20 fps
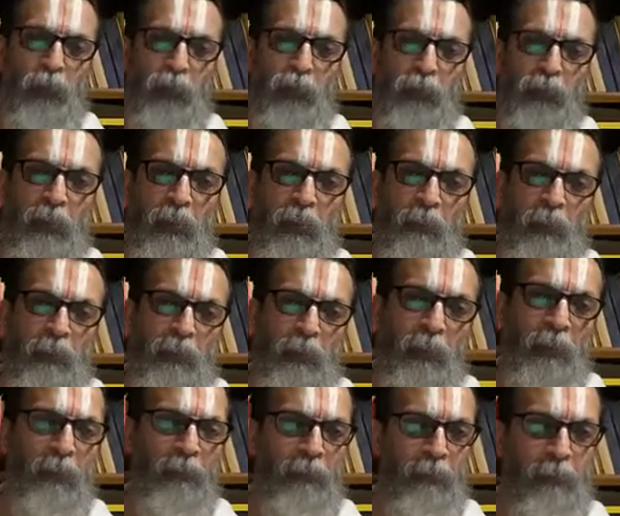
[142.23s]
wishes are with
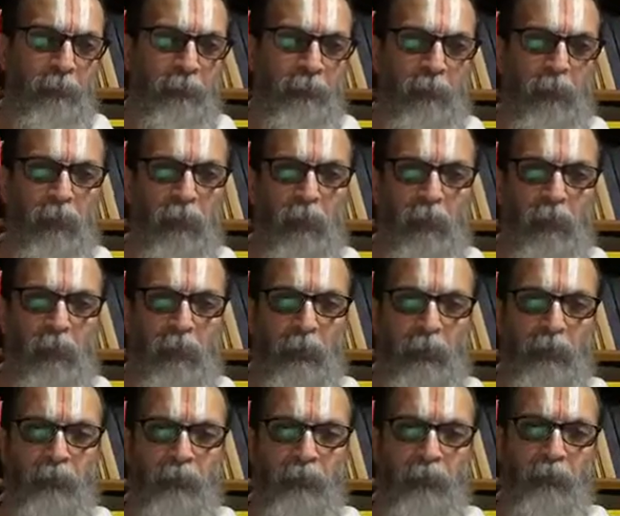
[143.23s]
ICFA, the
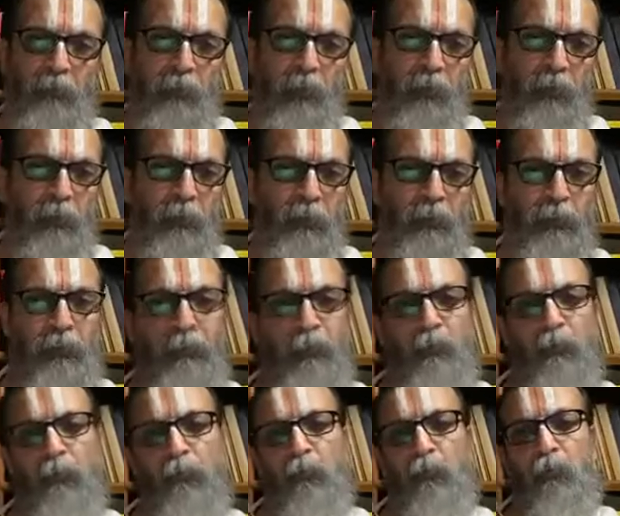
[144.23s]
organizers for this
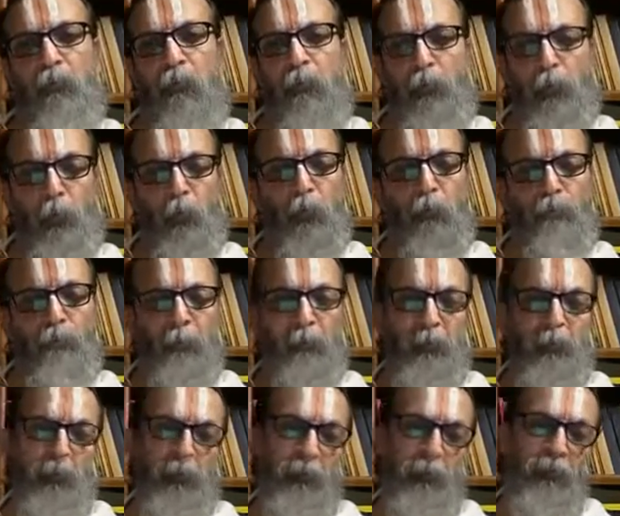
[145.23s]
ongoing web
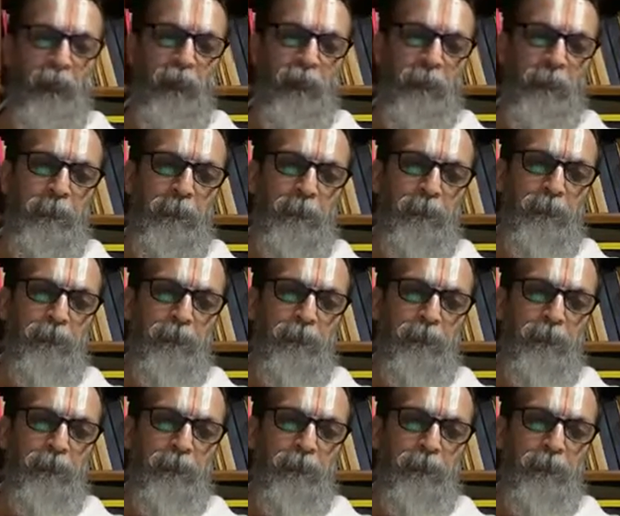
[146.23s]
series.